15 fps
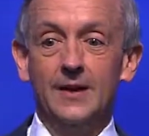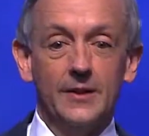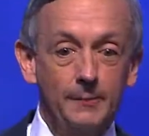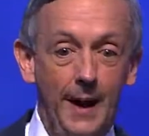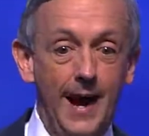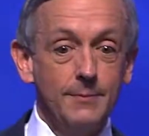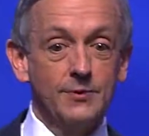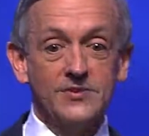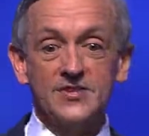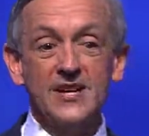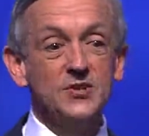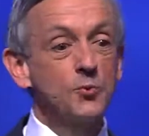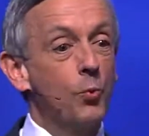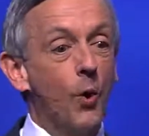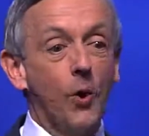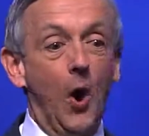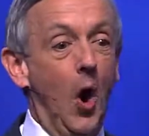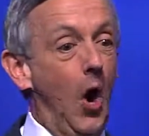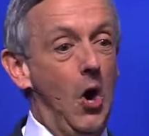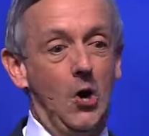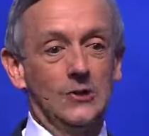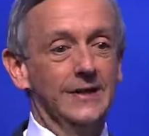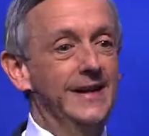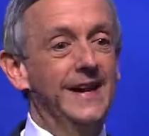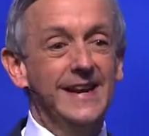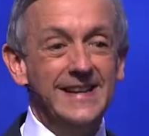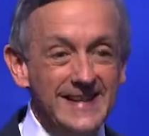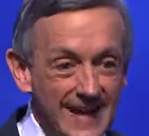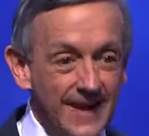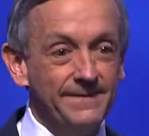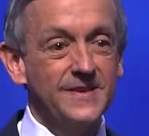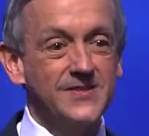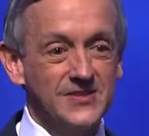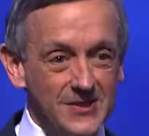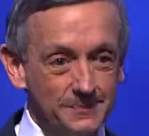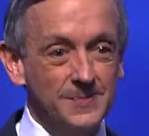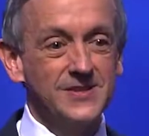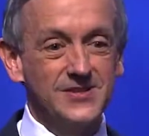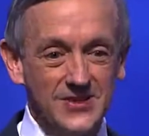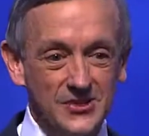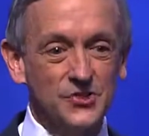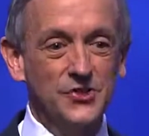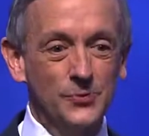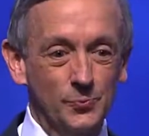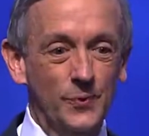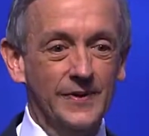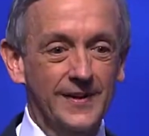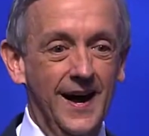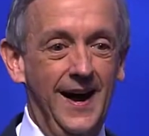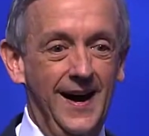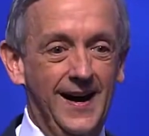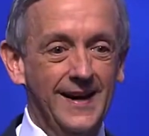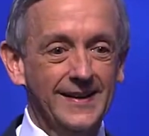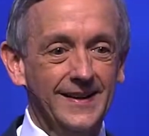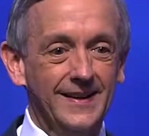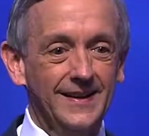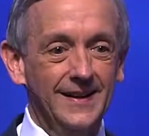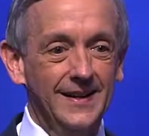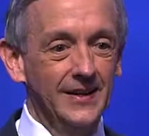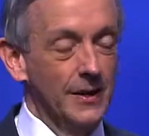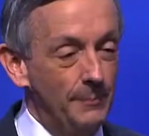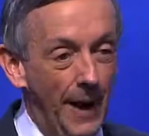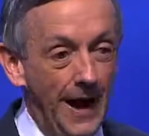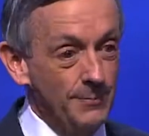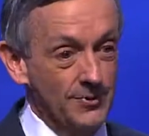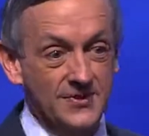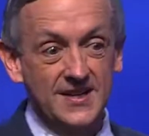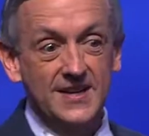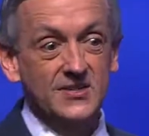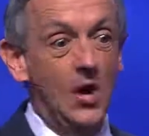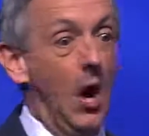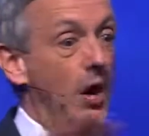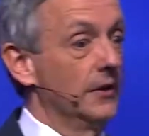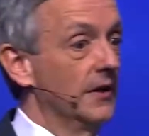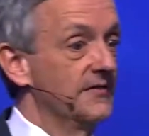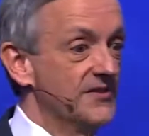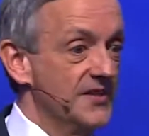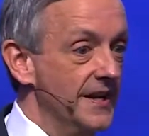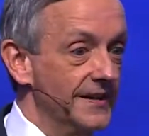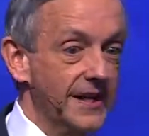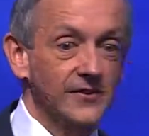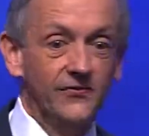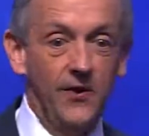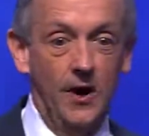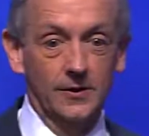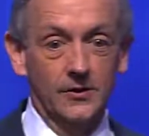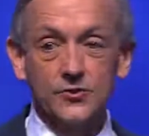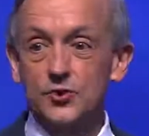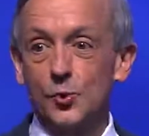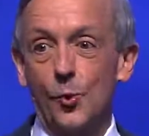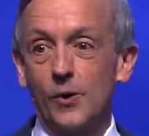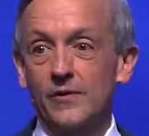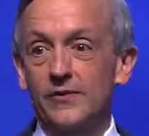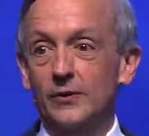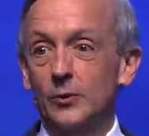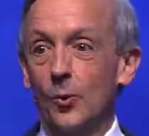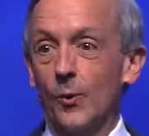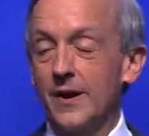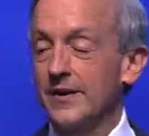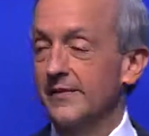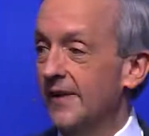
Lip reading: The Bible says we're all in a deficit position with God. The Bible says all have sinned and fallen short of the glory